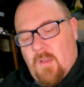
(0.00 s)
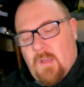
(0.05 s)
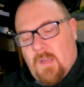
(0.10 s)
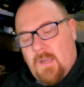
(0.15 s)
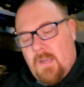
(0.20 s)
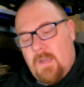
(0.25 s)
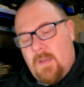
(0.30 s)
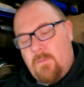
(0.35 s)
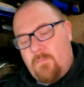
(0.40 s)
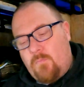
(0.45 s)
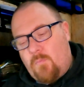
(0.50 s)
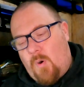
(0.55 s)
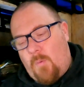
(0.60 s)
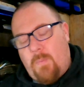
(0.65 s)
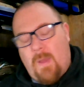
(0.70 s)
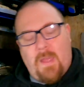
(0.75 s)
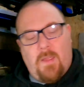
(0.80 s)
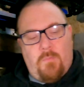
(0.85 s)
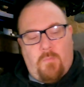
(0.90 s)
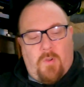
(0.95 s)

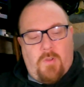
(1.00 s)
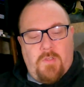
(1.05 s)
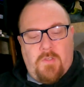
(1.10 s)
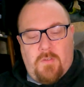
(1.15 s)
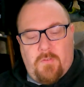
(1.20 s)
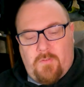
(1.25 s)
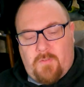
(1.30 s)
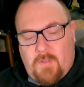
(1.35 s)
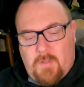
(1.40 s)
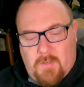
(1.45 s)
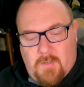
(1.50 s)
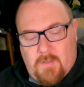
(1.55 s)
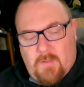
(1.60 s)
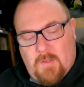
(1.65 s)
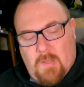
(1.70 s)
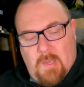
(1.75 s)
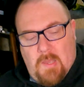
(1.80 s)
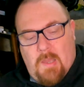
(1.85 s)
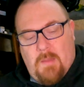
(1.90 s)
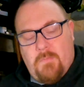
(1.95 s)
what are you using?
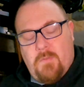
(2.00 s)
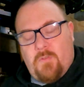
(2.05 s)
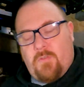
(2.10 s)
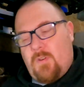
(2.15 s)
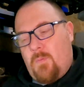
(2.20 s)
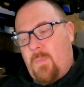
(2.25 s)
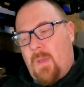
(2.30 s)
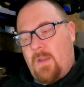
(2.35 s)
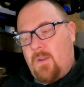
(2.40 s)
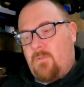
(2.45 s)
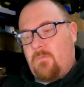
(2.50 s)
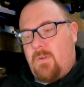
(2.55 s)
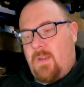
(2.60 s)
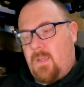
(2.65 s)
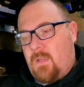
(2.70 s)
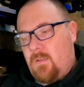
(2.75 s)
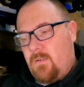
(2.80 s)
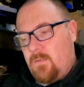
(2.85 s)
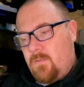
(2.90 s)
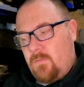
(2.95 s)
I'm using a pennel
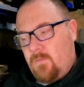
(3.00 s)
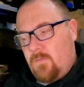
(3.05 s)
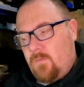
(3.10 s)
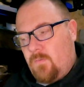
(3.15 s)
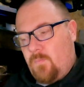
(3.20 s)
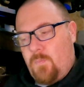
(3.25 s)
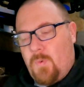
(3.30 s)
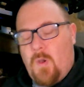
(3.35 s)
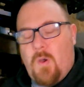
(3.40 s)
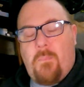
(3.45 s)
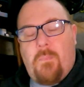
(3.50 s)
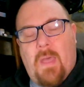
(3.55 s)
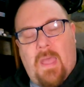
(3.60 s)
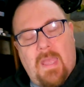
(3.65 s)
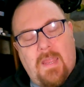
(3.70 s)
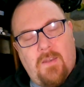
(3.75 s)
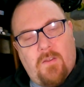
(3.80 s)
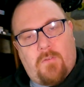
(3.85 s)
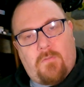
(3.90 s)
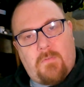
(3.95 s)
rig. But a
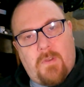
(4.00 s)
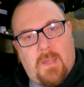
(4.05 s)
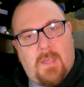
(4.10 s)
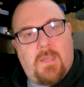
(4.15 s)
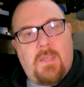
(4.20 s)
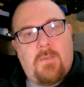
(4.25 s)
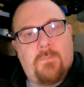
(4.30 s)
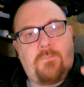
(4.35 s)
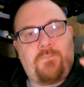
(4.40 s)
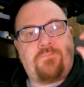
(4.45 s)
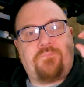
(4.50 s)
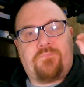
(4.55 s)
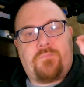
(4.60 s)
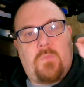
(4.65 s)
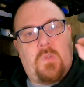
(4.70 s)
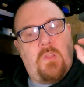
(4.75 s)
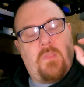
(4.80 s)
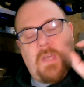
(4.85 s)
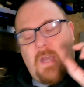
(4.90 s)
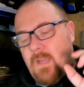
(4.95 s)
pennel rig,
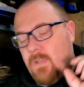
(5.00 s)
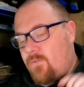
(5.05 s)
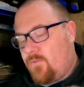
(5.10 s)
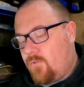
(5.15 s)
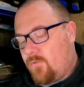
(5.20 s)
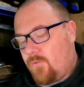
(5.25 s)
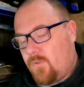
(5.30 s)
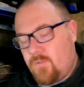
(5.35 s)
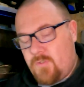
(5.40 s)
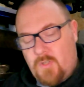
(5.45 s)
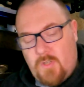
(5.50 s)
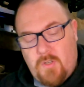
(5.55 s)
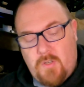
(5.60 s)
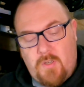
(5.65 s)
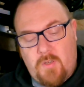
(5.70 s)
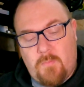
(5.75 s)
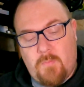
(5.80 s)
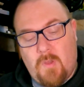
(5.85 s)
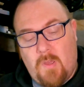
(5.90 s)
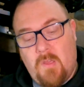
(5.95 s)
that is just the
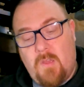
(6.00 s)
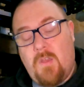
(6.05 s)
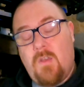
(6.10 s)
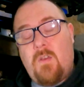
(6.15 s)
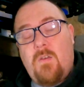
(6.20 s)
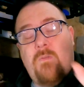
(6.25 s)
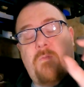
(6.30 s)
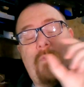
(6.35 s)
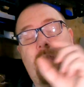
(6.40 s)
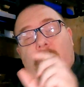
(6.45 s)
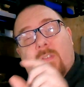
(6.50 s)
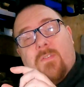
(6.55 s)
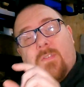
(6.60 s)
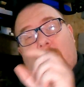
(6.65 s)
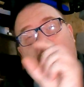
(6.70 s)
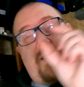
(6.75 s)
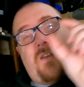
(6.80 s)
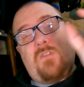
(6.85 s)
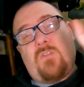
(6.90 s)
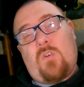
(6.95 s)
term for the
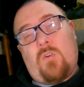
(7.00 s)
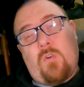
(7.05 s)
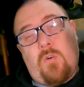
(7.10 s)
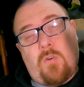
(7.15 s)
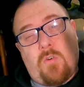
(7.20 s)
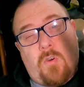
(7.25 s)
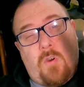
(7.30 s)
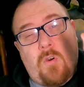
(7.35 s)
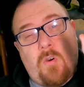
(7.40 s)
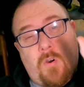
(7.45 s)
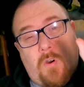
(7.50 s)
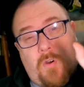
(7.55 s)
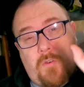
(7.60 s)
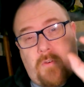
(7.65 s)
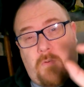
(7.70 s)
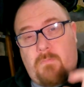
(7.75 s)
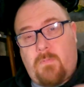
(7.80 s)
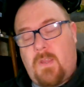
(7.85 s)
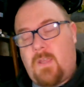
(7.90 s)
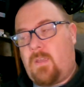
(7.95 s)
second hook
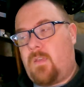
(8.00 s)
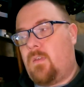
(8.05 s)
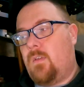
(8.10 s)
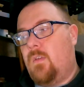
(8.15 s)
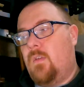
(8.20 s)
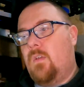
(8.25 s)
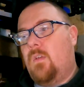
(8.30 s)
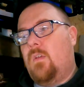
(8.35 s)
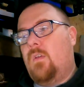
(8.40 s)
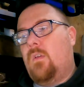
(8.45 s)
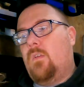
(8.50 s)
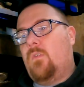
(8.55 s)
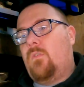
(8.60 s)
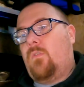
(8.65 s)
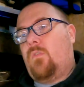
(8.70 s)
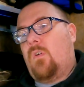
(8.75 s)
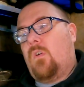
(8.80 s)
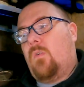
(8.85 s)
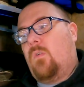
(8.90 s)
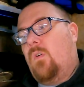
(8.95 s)
on a rig.
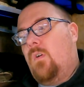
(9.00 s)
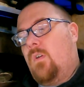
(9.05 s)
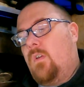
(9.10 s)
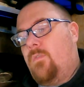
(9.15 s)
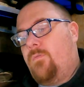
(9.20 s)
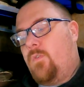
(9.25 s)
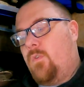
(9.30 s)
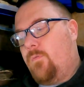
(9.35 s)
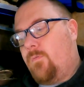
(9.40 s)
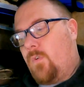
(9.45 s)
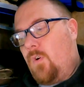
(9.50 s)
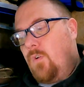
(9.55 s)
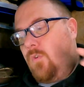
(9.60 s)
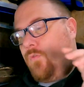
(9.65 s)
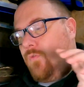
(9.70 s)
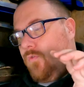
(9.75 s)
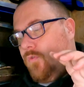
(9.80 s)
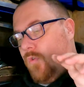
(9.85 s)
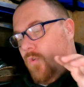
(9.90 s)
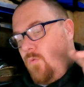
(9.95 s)
So if you've got
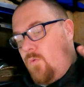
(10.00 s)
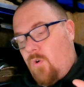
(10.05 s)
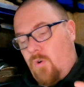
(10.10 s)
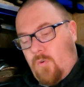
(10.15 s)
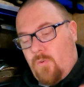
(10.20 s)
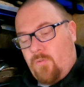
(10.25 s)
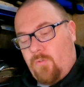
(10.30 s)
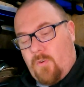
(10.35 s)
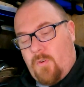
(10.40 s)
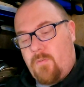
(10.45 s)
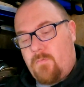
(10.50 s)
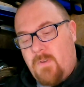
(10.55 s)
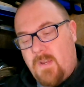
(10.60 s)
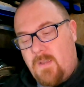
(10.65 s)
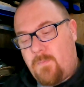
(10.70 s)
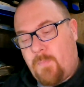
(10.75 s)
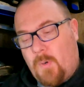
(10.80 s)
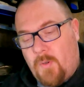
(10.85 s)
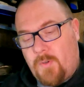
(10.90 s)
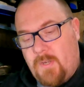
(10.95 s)
two hooks on a
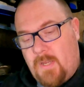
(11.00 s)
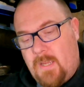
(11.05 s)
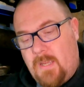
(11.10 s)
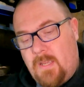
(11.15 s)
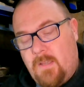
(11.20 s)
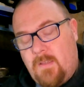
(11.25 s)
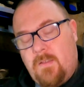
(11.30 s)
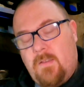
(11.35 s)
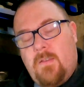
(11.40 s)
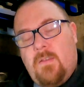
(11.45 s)
rig body,